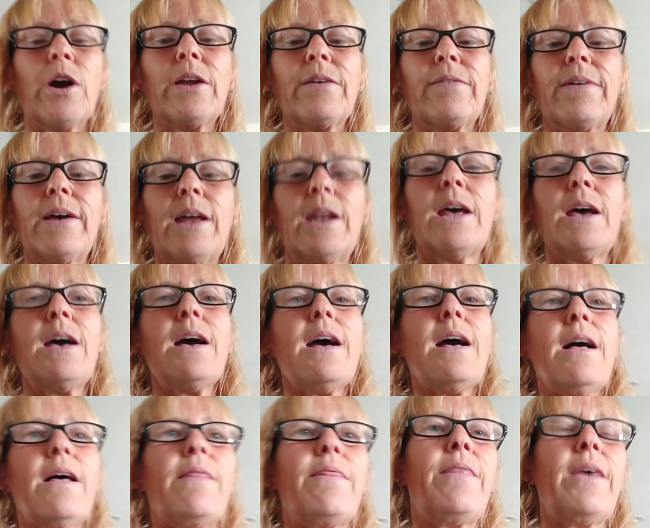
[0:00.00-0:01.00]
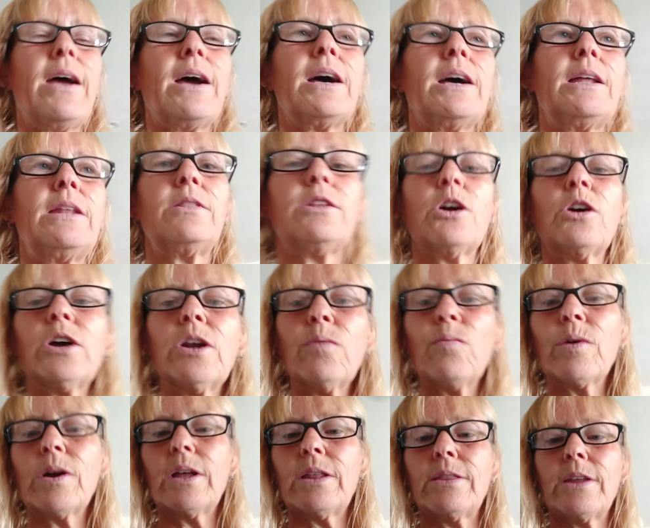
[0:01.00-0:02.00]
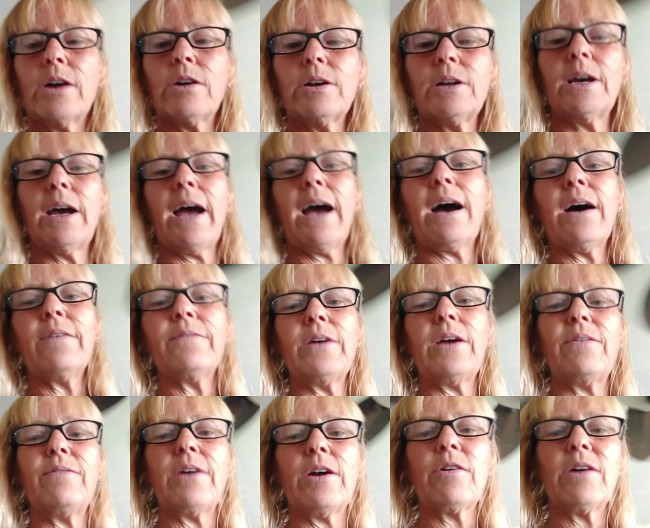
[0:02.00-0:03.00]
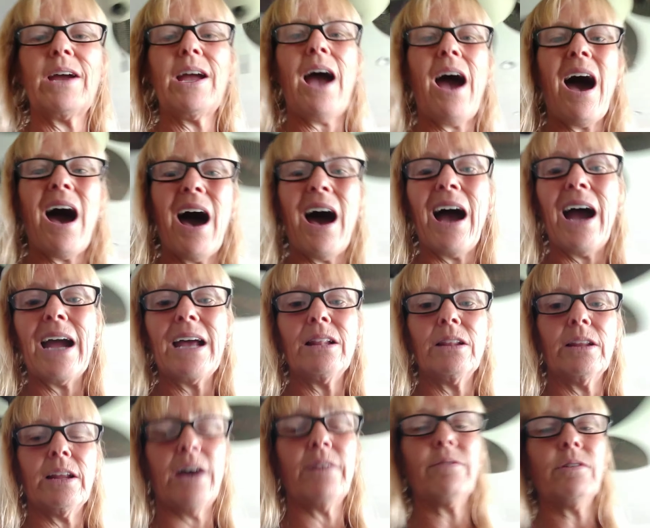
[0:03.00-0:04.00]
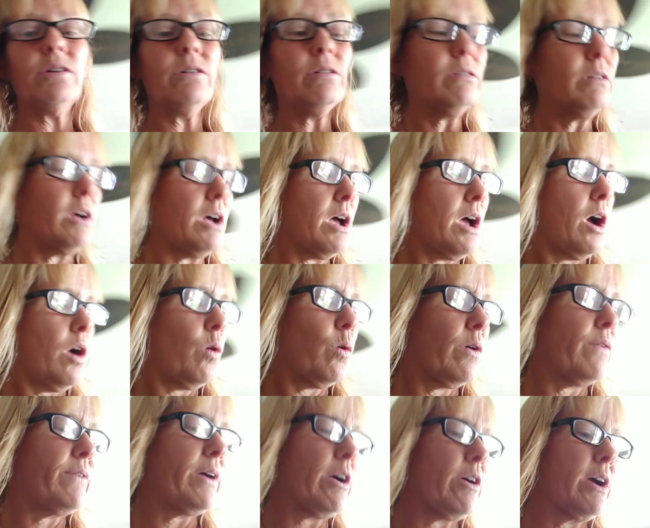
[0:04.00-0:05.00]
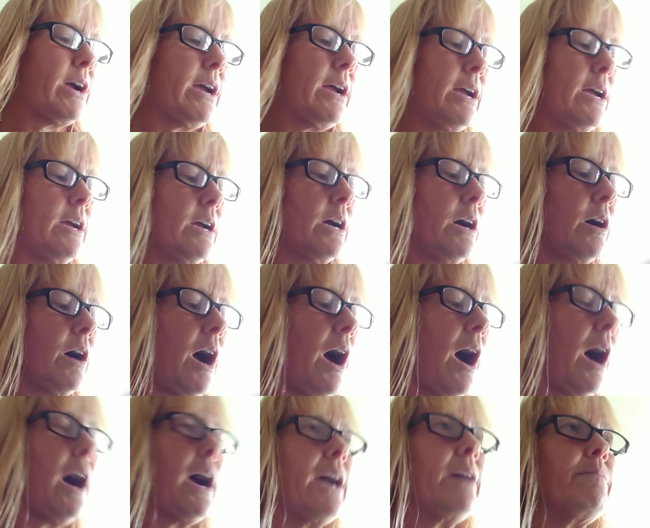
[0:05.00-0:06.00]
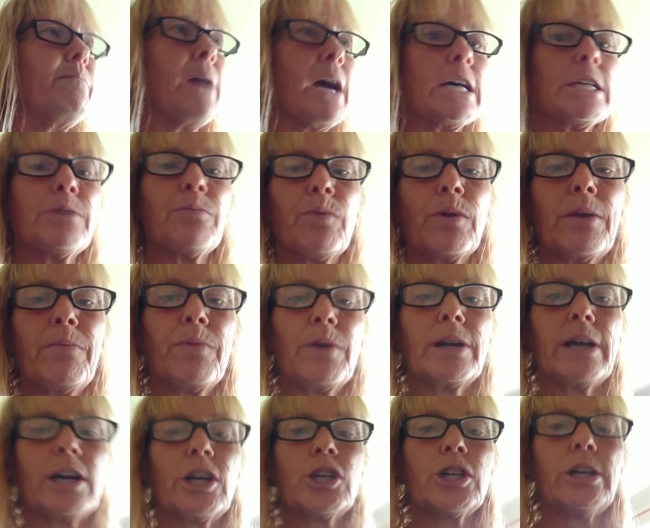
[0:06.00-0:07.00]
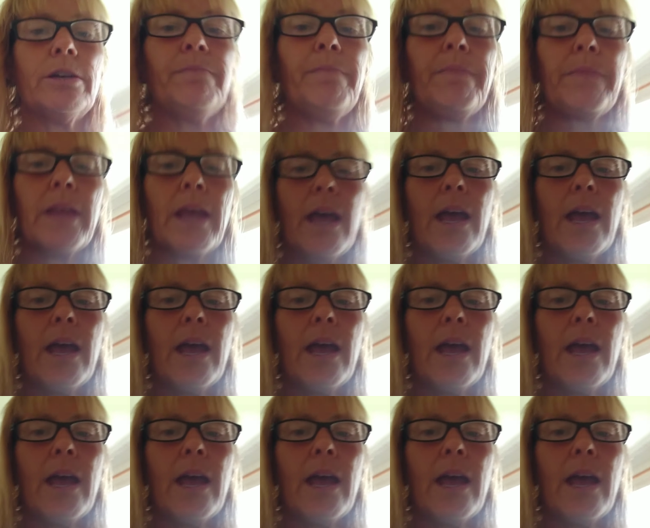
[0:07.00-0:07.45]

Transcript: part of it, then they're gonna re- they're gonna have a very high level or very high mass reproduction.